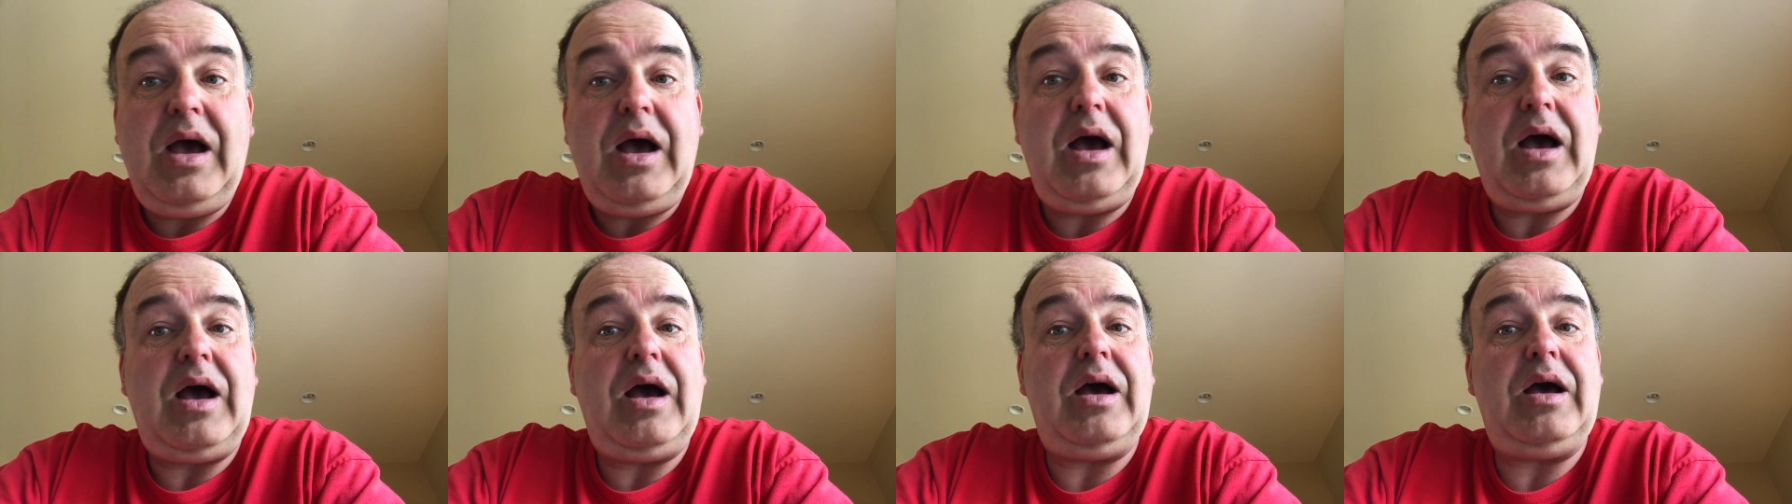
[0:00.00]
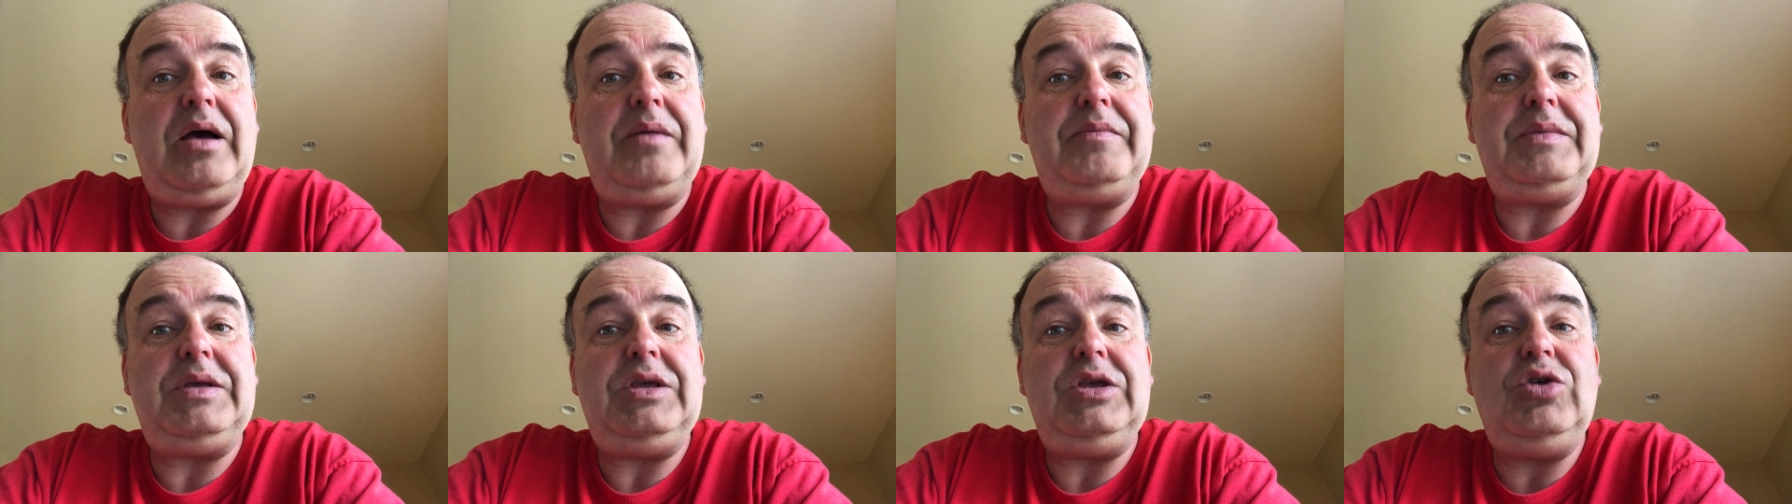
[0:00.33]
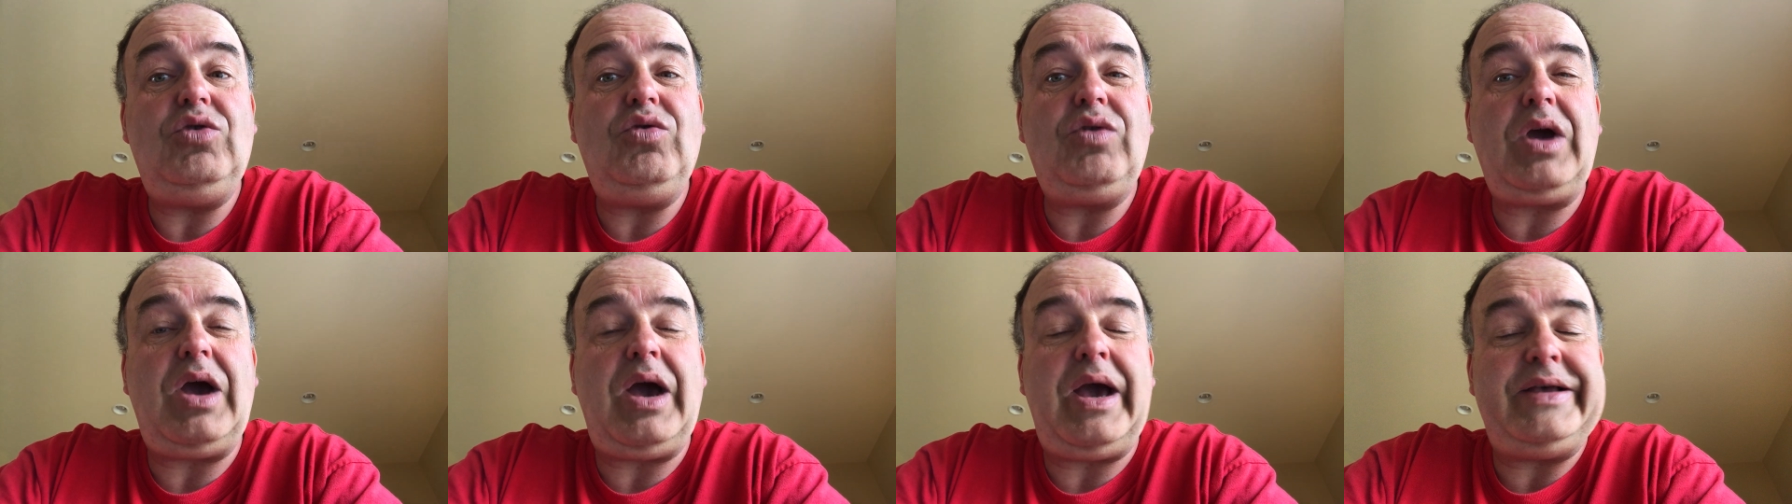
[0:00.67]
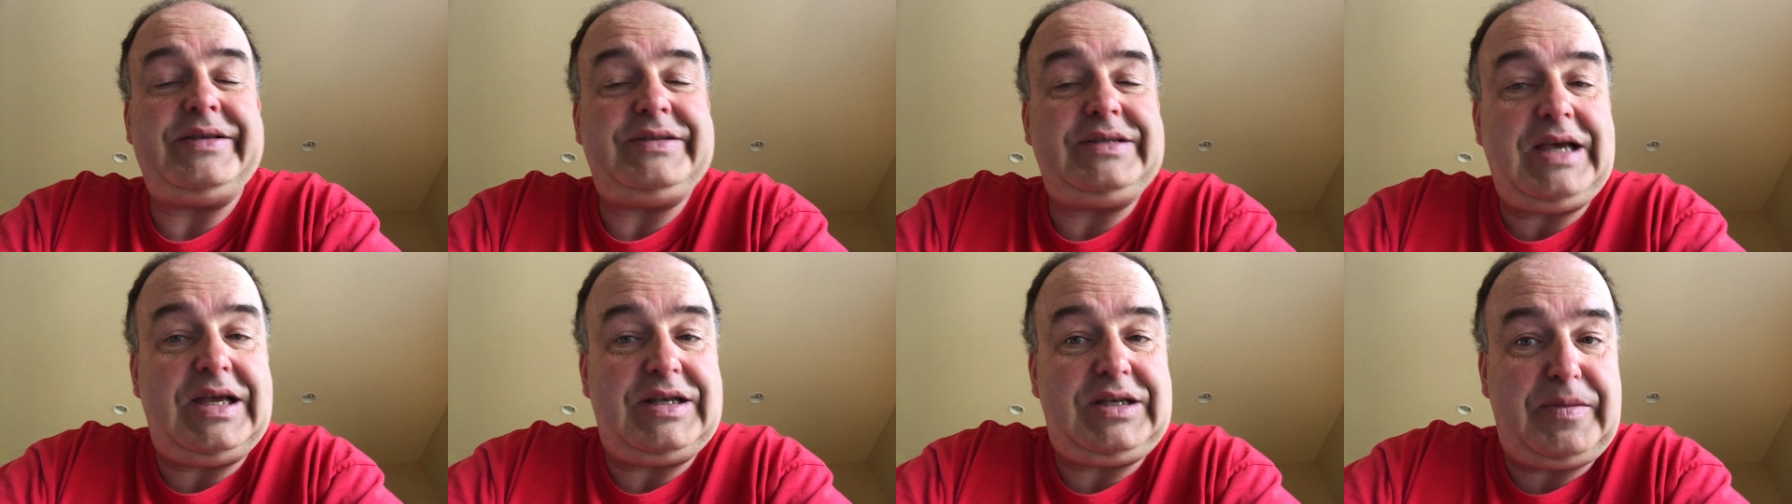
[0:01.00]
Um, you
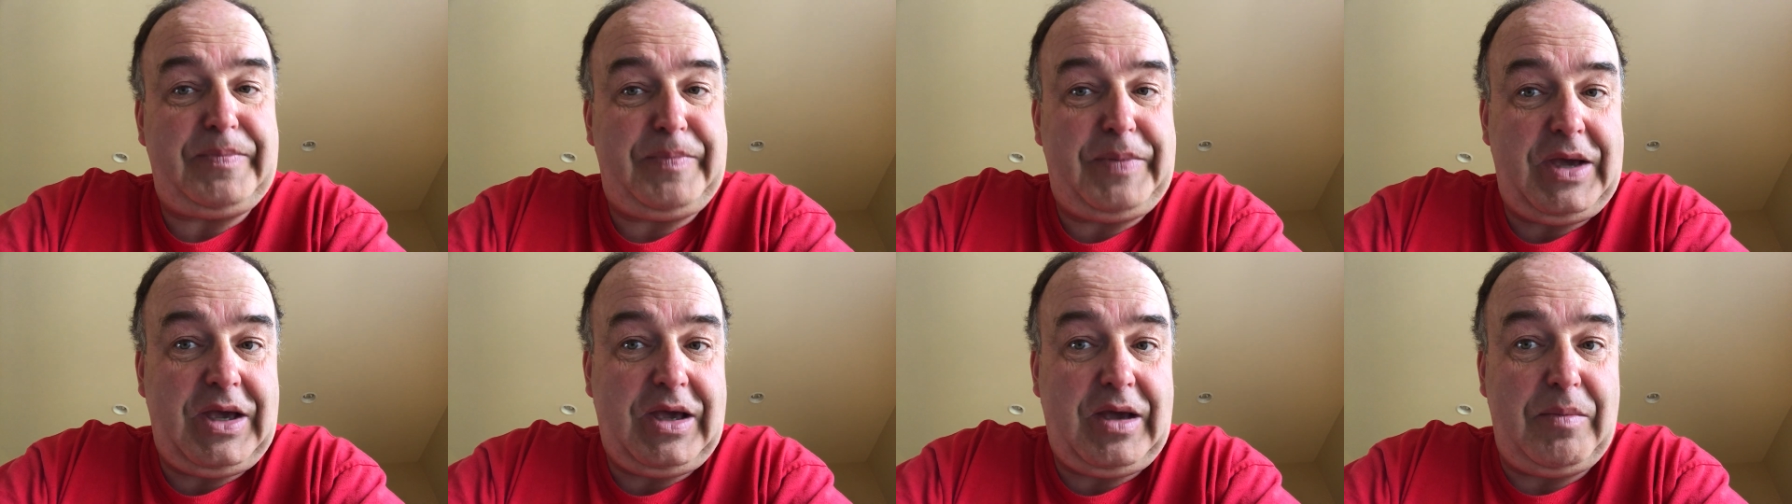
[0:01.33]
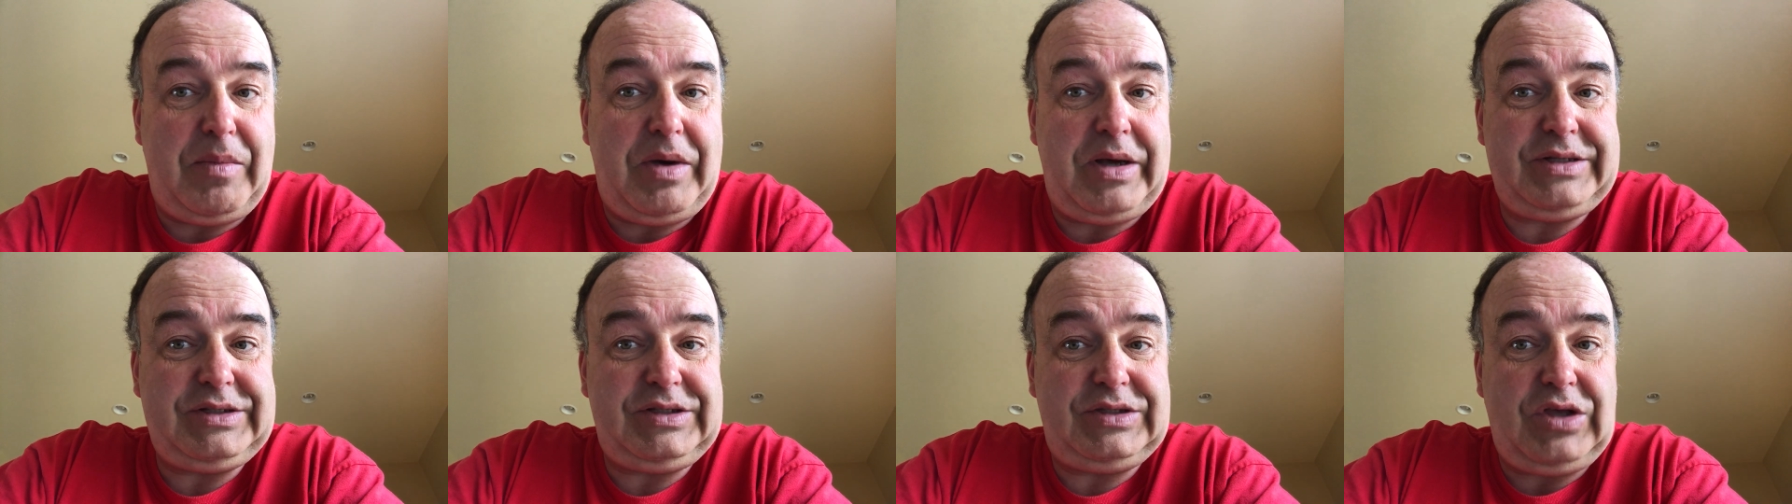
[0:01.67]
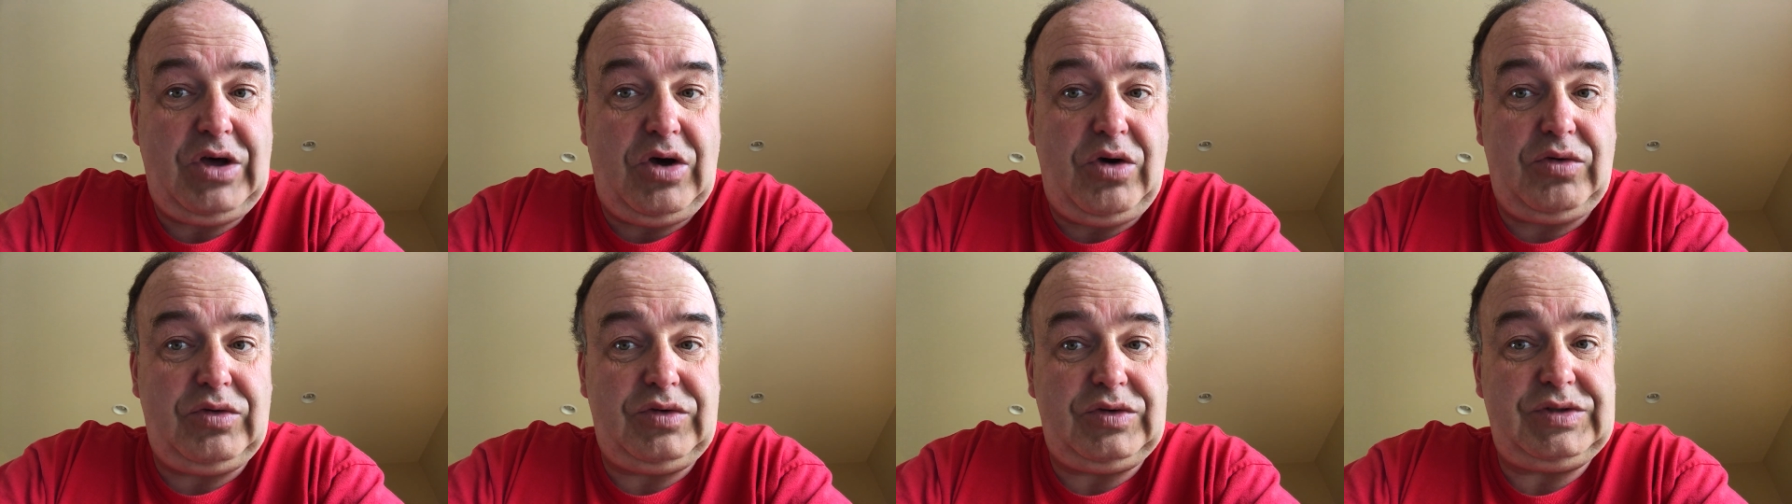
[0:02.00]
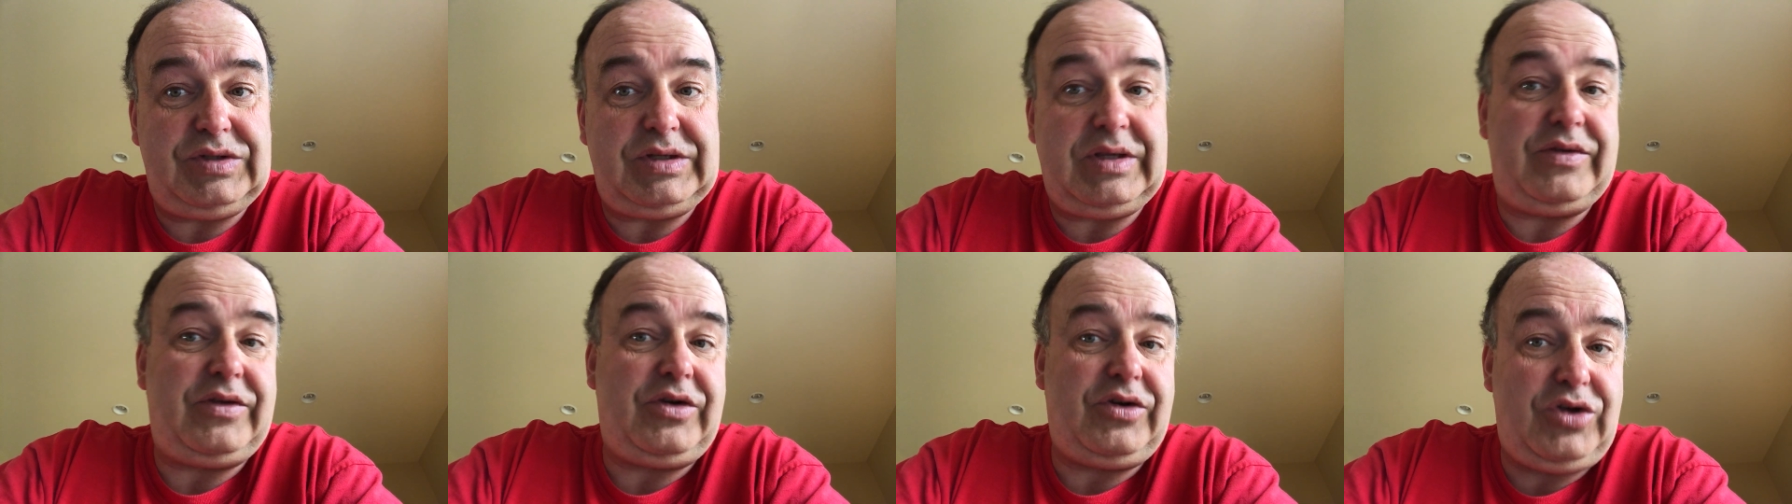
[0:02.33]
guys get to pick amongst
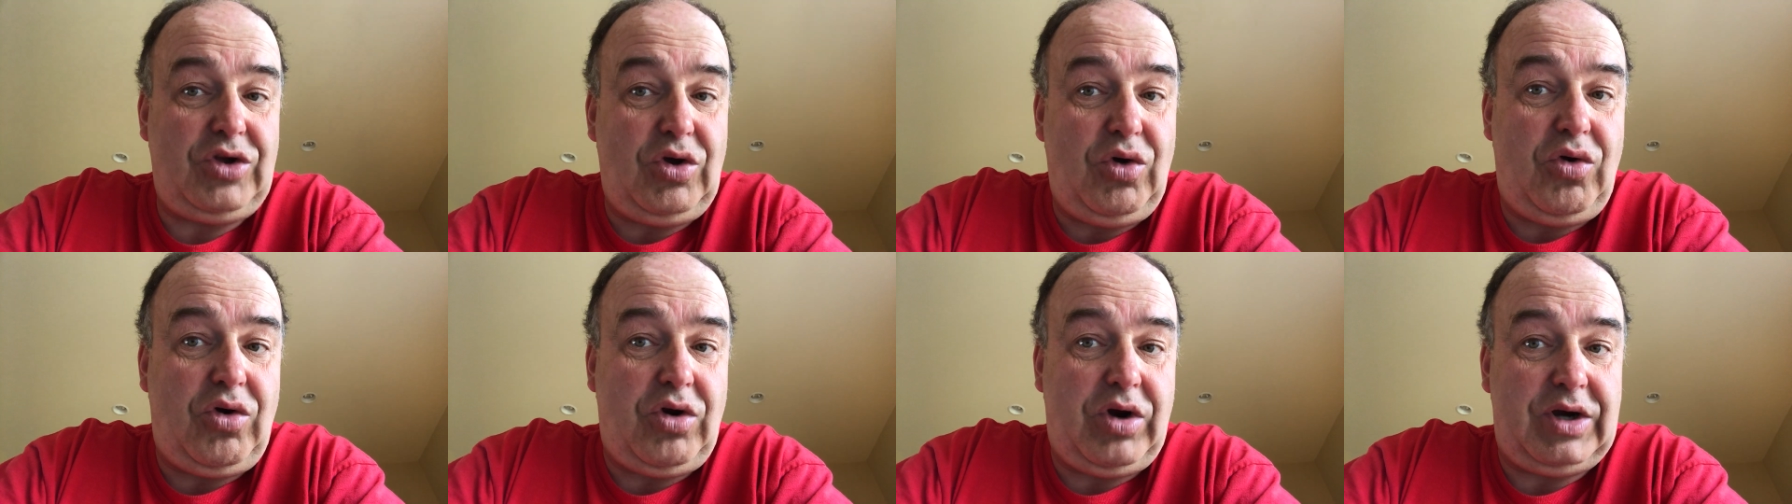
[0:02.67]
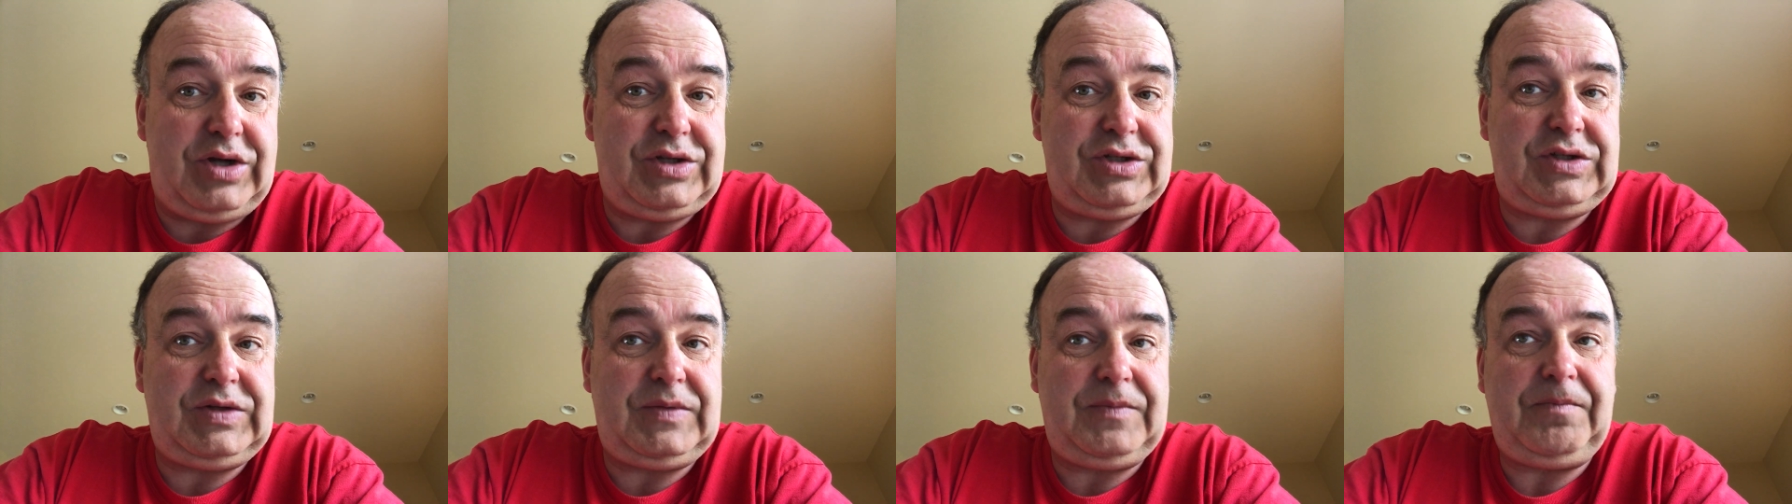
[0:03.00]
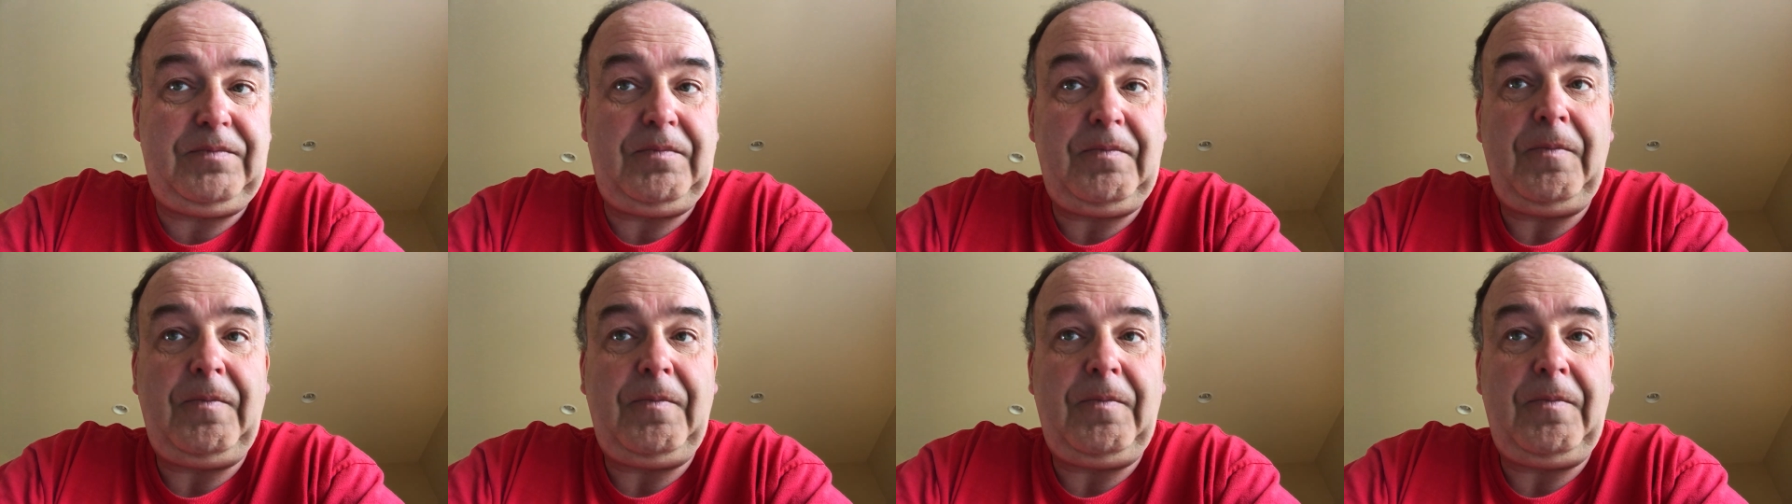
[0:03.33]
those, and they're yours.